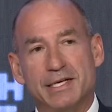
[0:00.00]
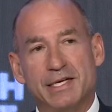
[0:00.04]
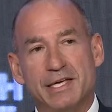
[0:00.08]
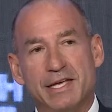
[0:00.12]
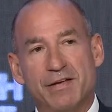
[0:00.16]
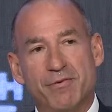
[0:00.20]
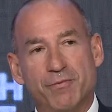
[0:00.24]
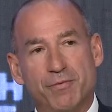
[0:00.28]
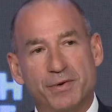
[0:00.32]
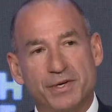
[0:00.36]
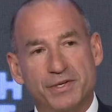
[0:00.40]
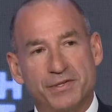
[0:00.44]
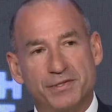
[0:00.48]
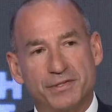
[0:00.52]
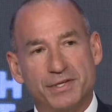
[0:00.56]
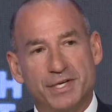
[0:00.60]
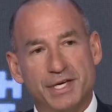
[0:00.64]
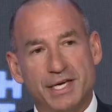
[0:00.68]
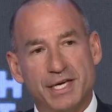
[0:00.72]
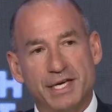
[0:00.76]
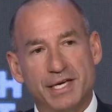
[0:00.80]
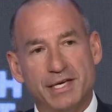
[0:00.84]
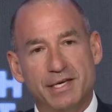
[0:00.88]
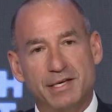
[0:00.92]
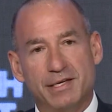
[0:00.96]
if we
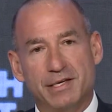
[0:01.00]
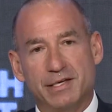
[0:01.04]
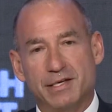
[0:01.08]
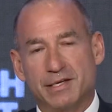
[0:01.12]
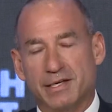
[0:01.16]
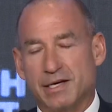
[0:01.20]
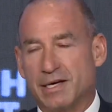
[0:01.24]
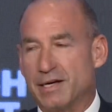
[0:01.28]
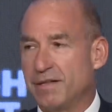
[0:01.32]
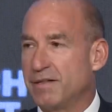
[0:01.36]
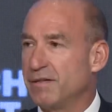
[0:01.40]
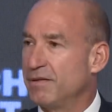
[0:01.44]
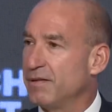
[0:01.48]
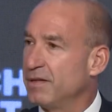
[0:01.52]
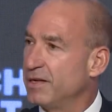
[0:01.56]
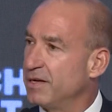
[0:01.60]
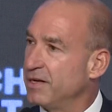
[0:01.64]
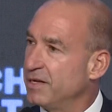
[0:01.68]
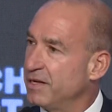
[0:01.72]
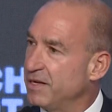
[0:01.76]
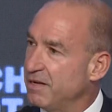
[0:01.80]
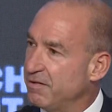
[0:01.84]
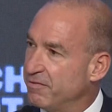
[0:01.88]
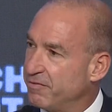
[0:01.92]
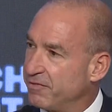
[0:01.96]
see
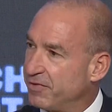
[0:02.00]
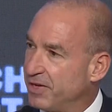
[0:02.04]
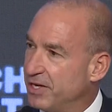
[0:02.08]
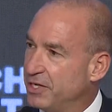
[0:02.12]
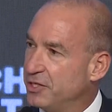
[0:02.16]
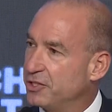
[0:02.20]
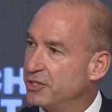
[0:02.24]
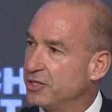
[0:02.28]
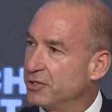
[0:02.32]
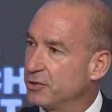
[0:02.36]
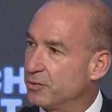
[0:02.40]
inflation.